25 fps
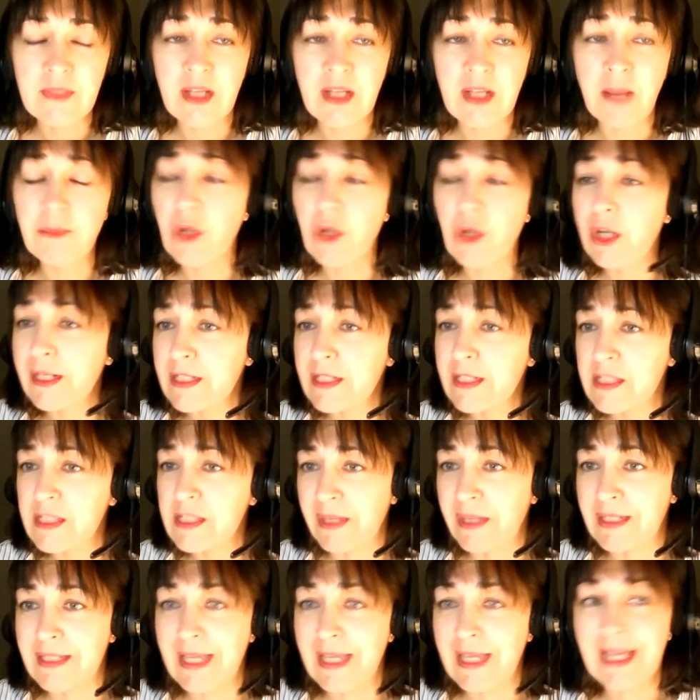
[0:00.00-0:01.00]
I'm not going to
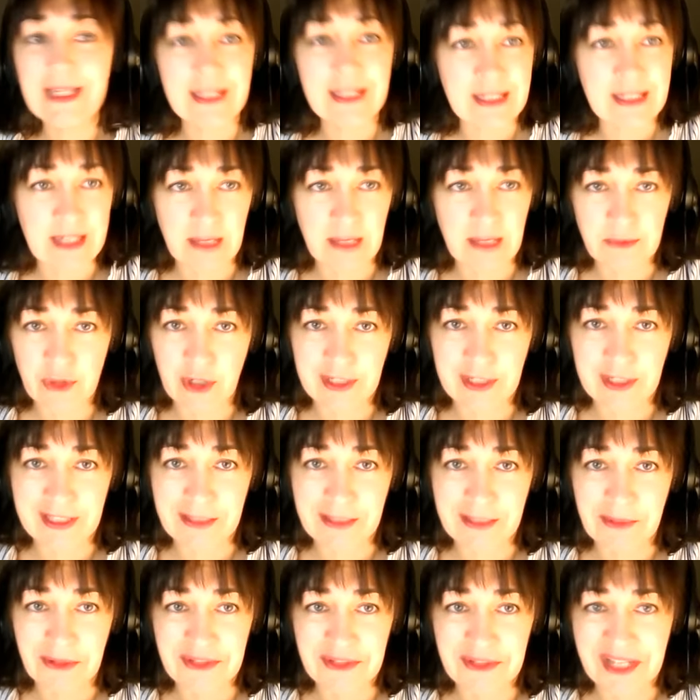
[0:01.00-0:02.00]
spend any time talking
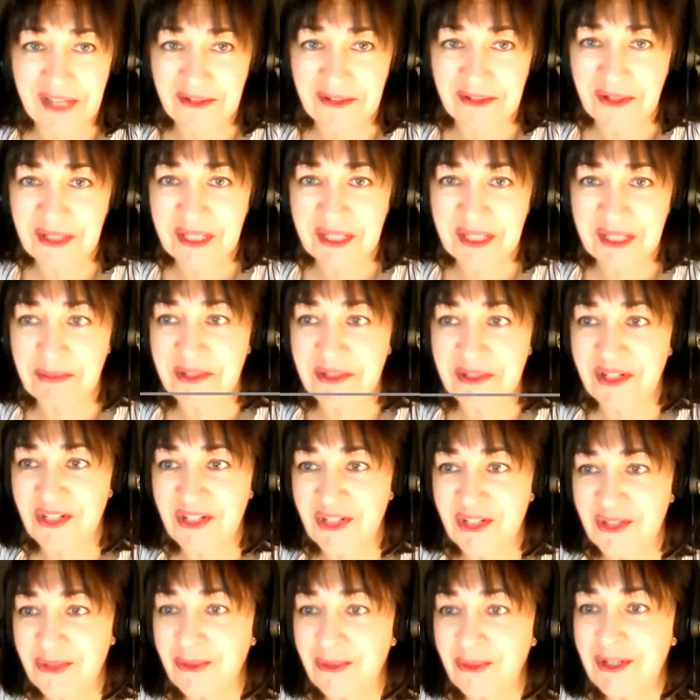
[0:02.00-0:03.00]
about diagnostic
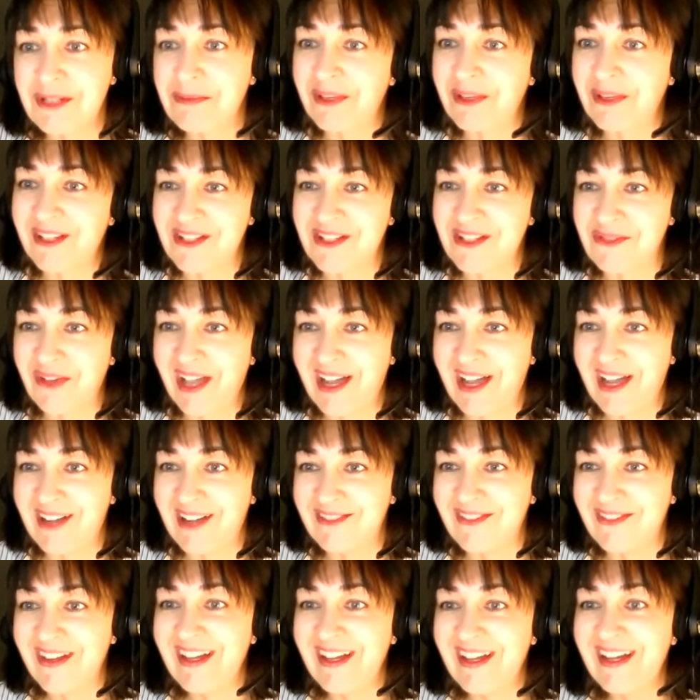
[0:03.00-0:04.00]
prediction scores because we
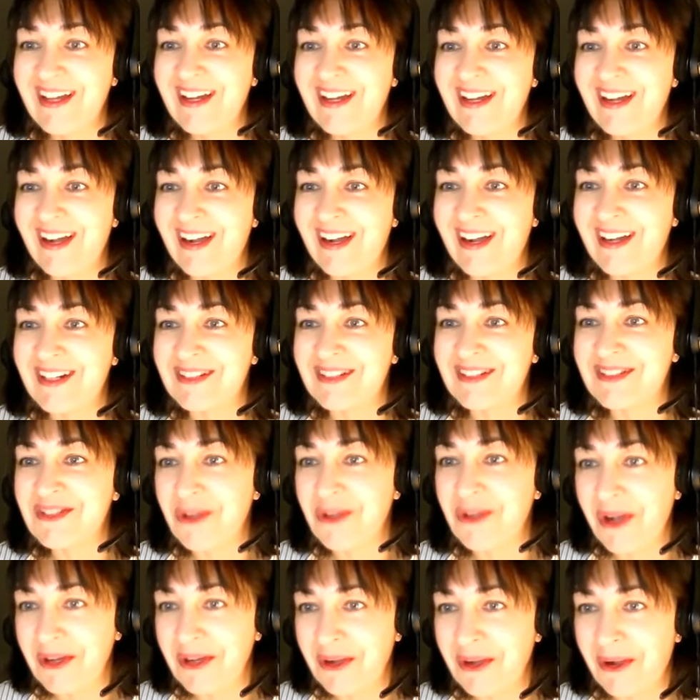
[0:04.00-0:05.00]
have
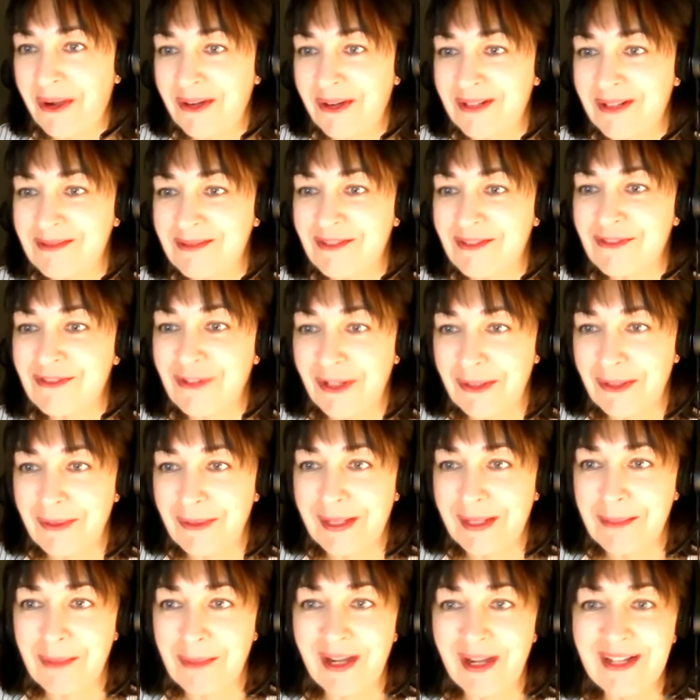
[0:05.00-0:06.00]
talk
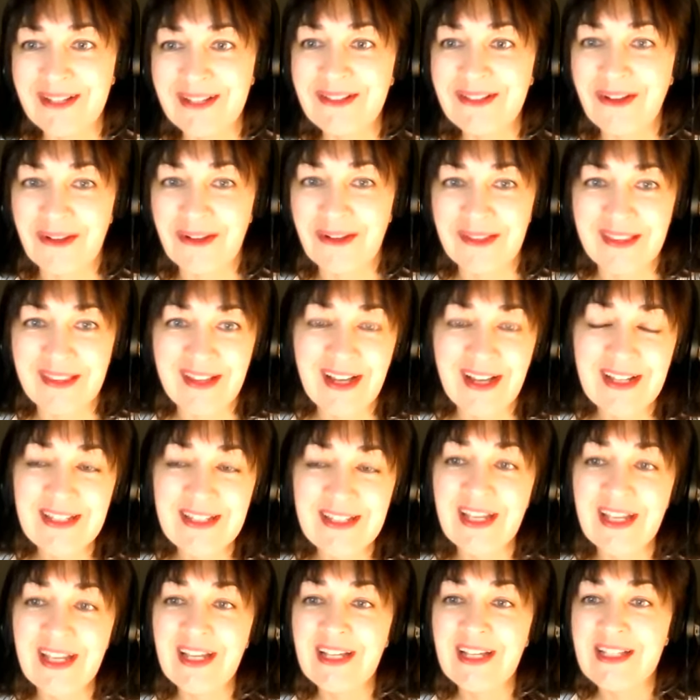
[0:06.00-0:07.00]
following mine on that.
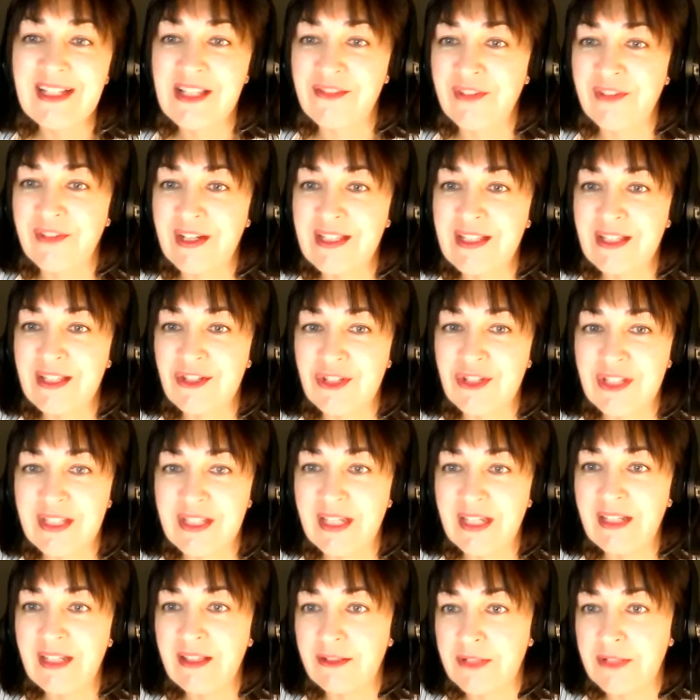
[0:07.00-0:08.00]
Suffice it to
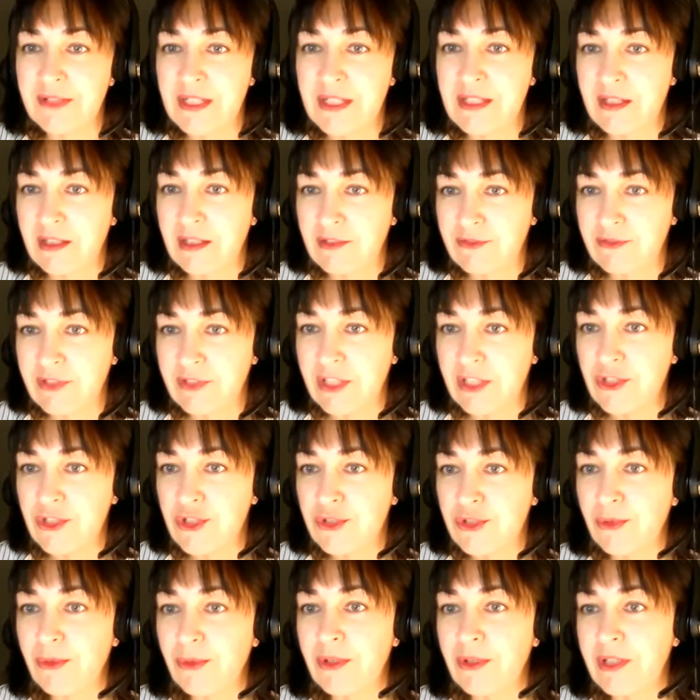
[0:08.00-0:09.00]
say, there is a French
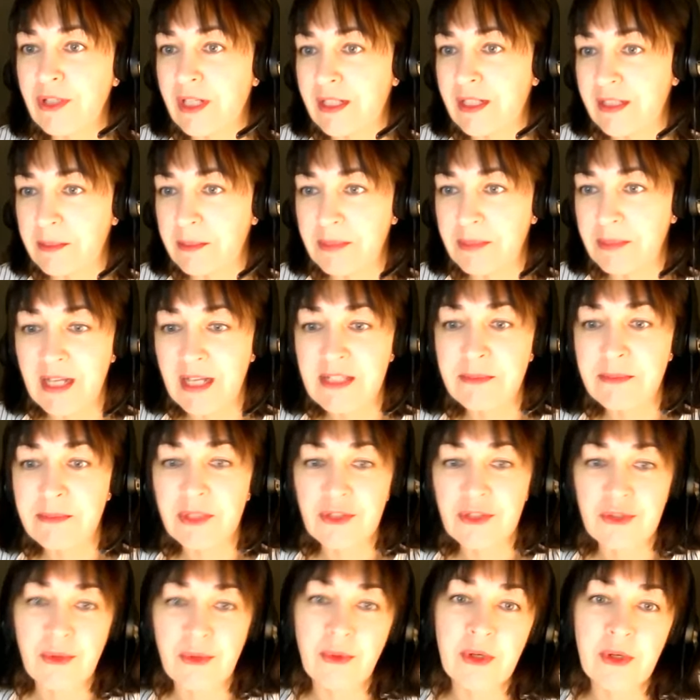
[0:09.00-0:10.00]
score and the plasmic
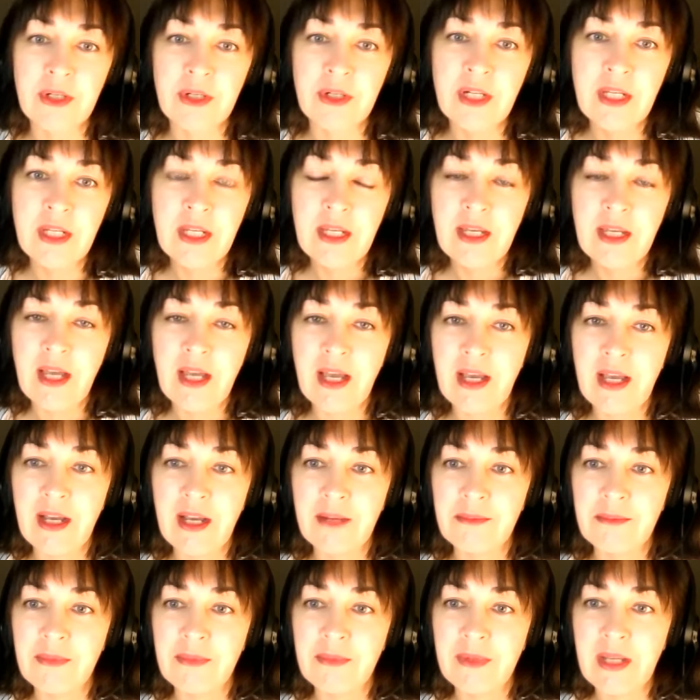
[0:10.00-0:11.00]
score,
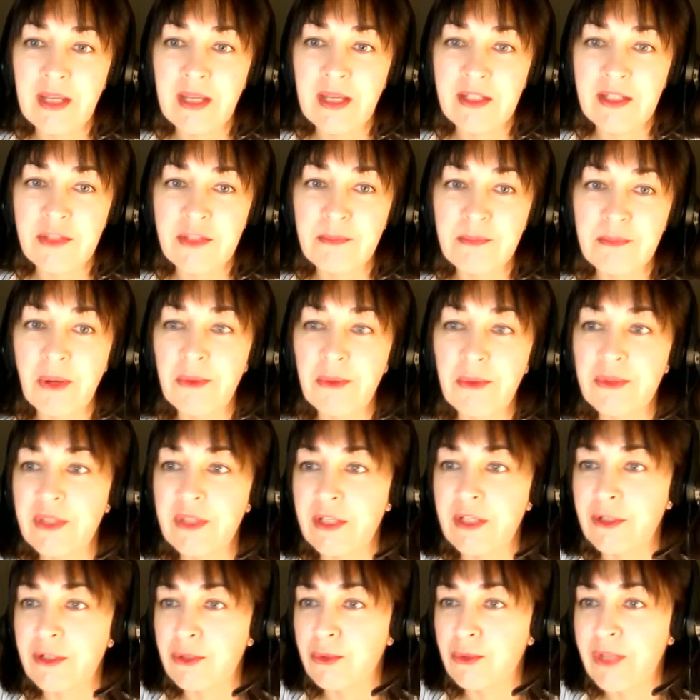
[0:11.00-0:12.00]
and both
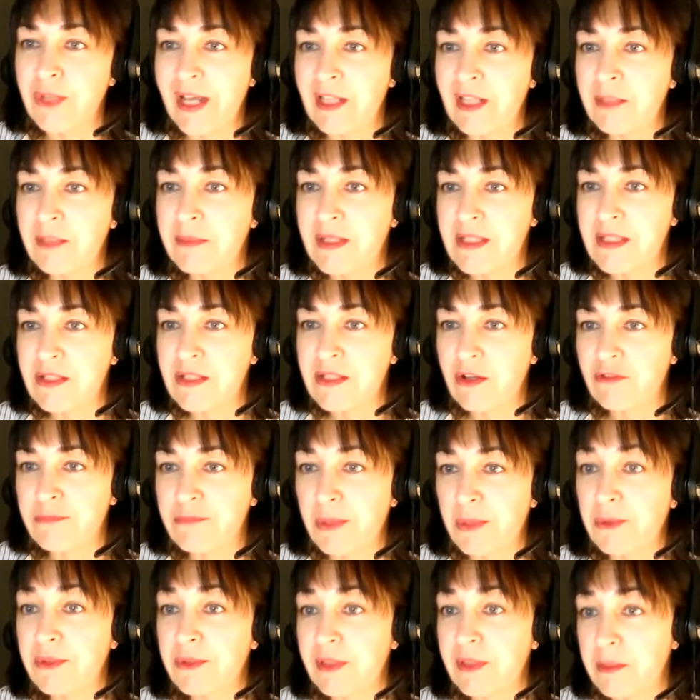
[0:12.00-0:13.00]
include elements of
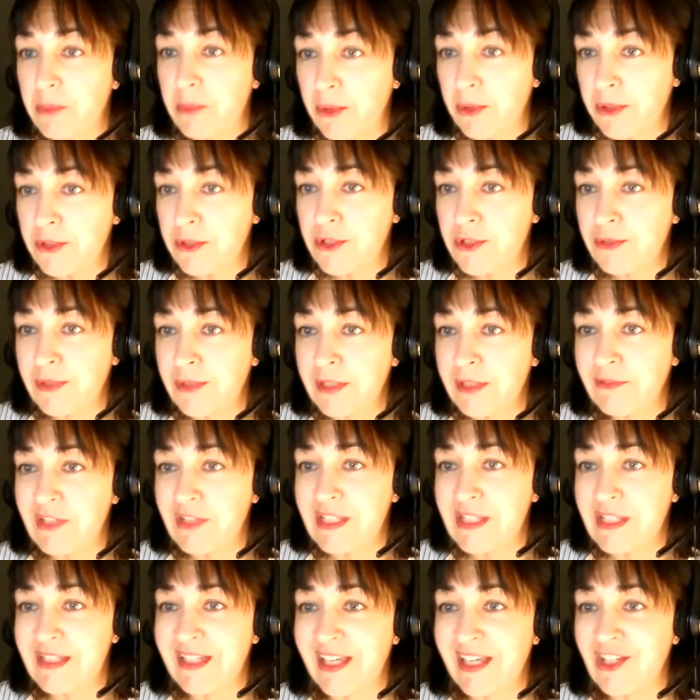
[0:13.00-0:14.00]
both laboratory
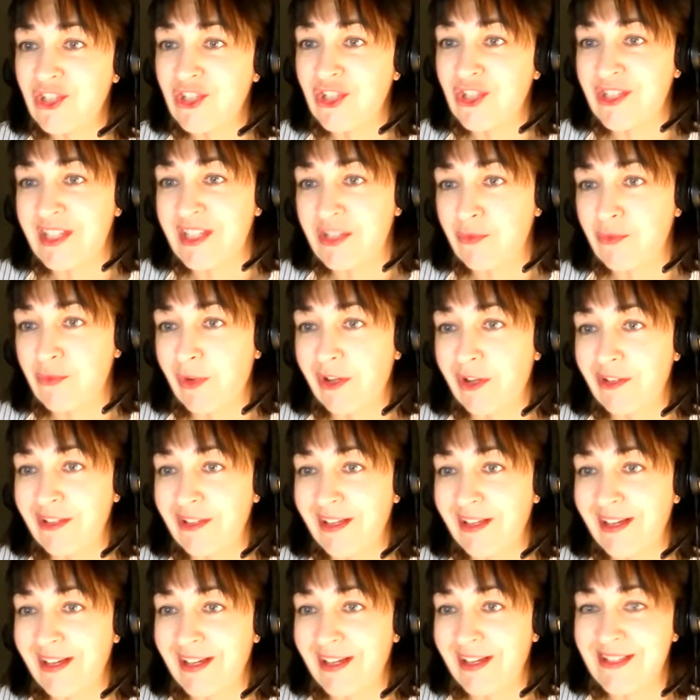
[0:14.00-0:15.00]
investigations as
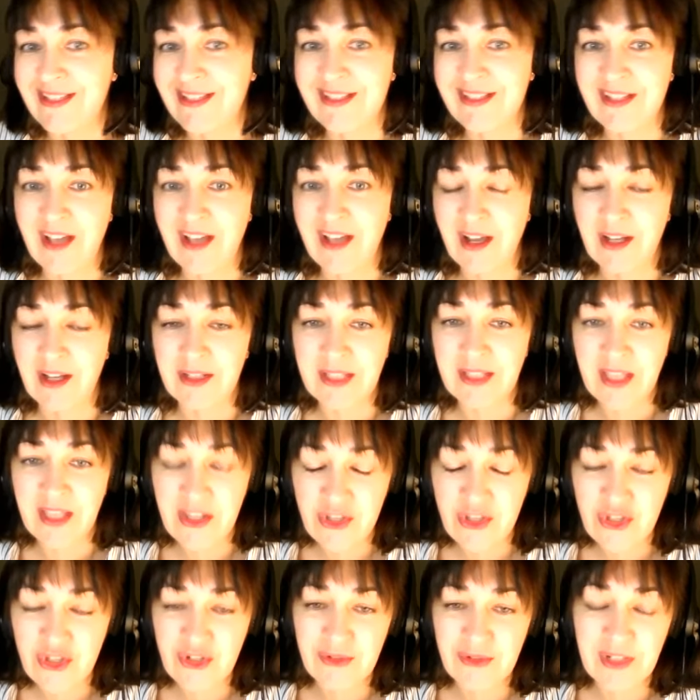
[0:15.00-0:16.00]
well as
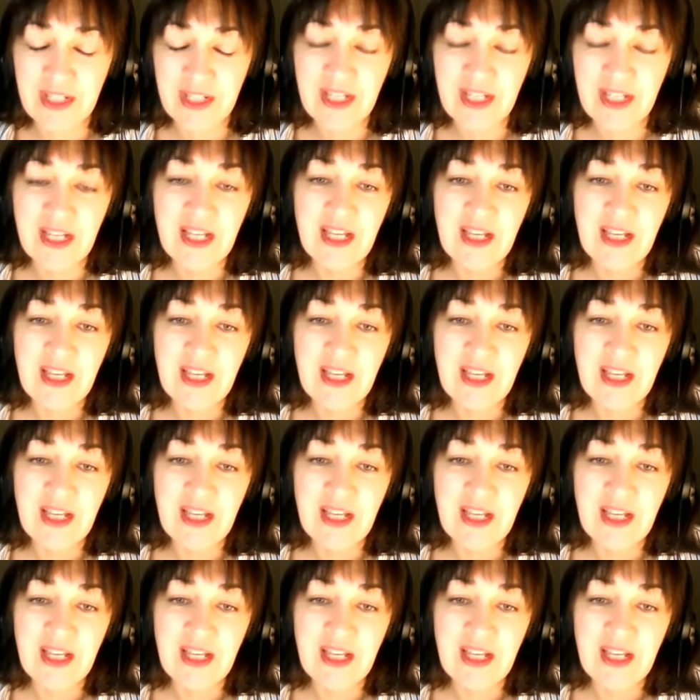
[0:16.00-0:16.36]
history.